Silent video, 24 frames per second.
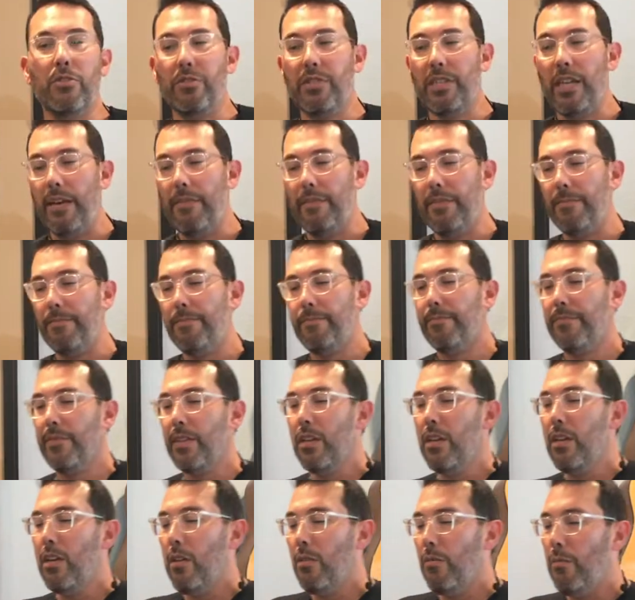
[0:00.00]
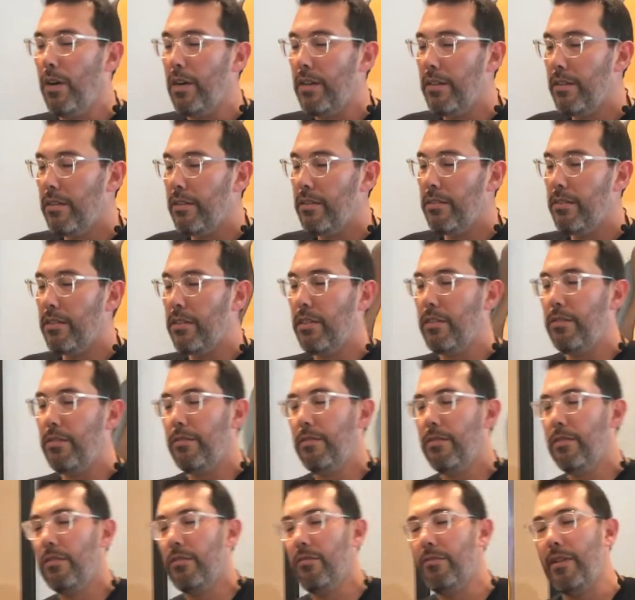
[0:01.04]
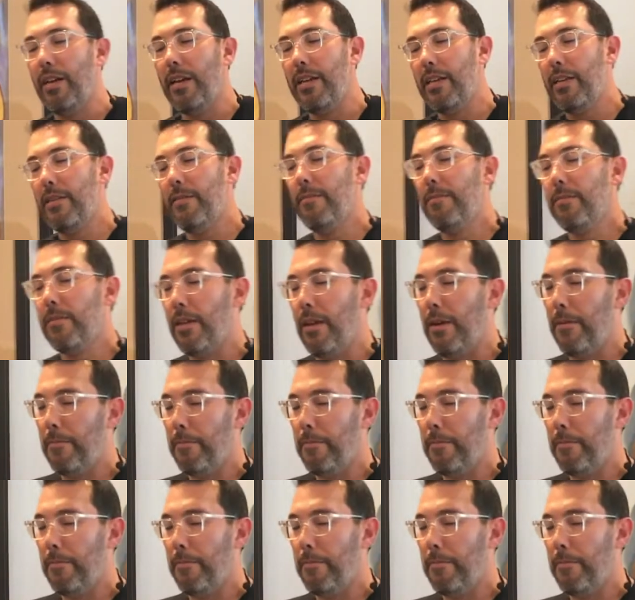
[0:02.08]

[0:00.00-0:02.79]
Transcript: 7. 1 2 ready, go.